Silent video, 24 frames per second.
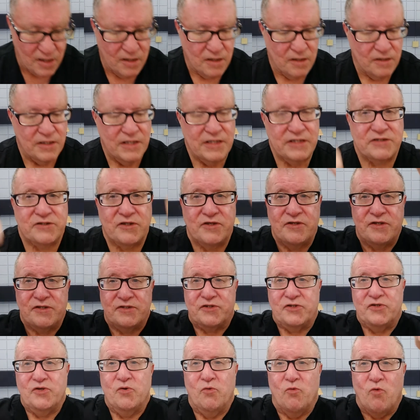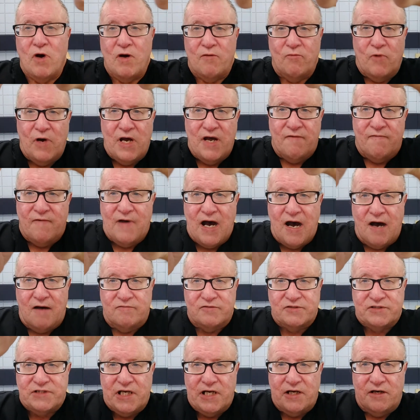These are the two one-way valves that